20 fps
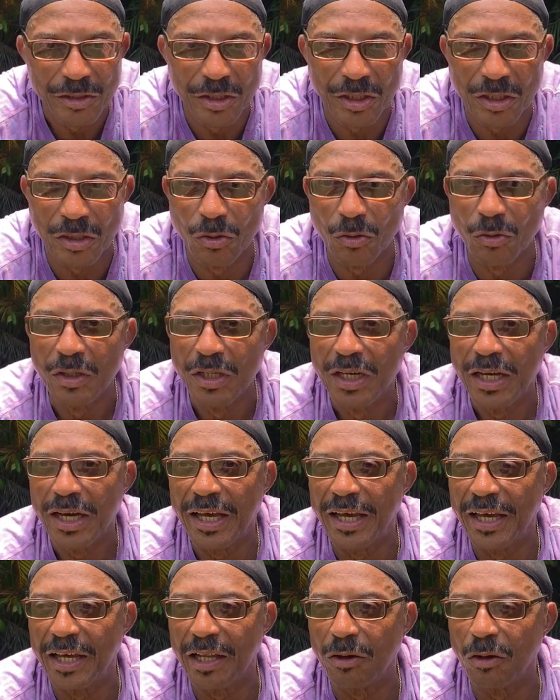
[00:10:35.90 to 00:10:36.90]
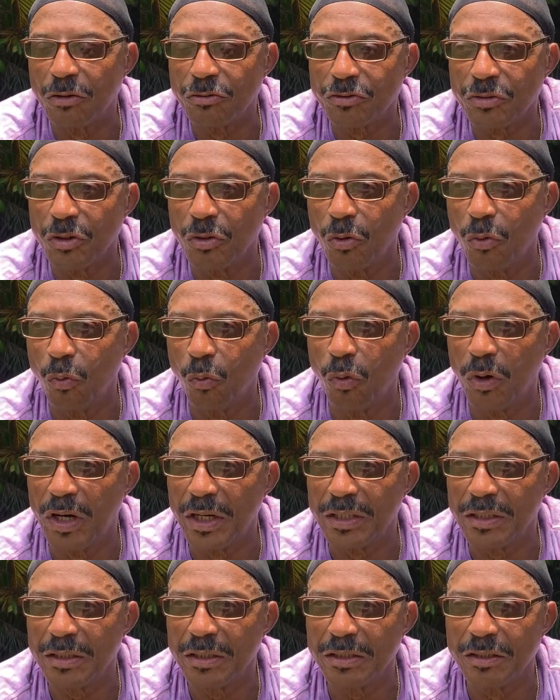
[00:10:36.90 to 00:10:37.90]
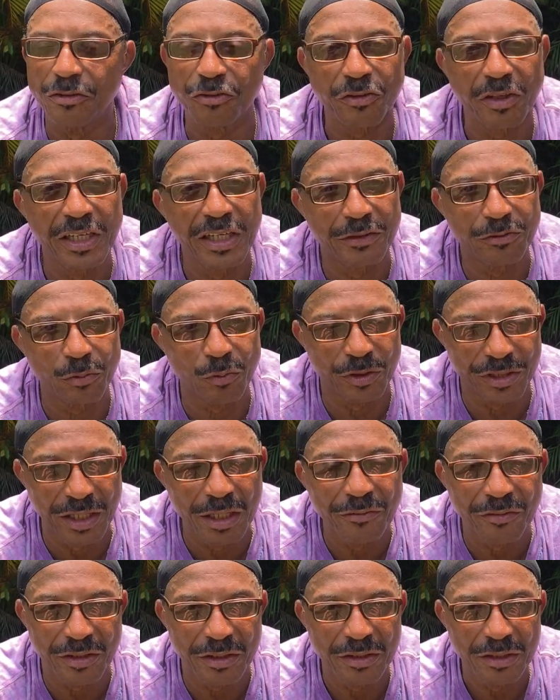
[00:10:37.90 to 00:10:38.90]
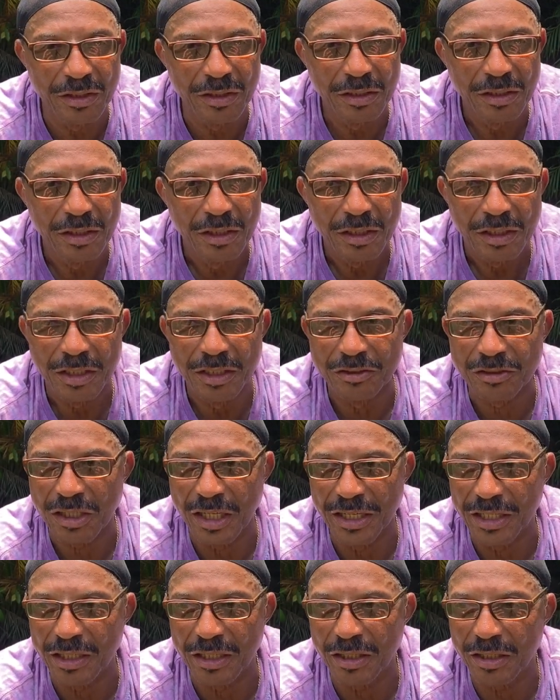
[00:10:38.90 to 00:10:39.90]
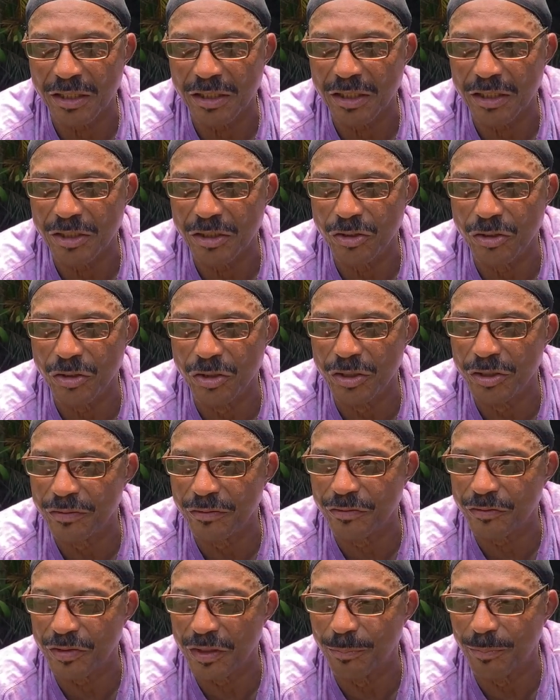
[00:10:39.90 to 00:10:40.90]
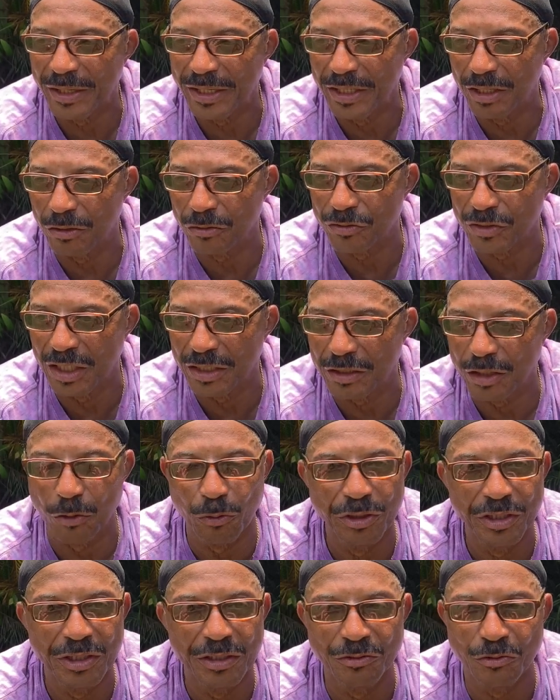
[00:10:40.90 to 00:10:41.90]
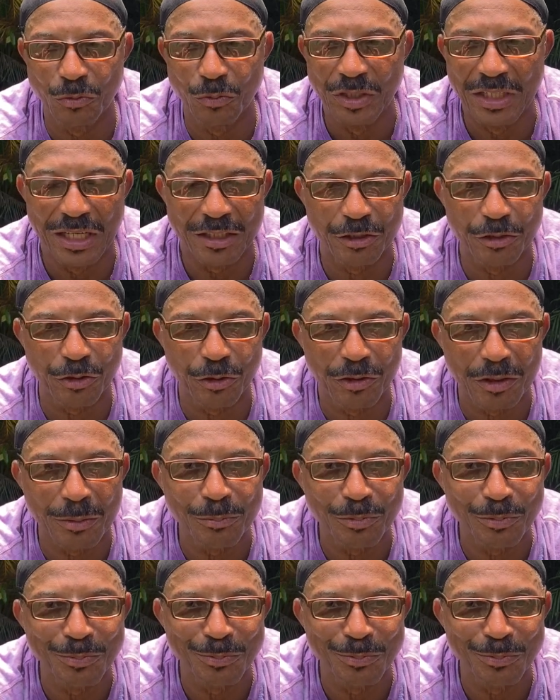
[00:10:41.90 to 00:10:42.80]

You know, and also what the slaves were given. It's like somebody else got the greens, we got the turnips.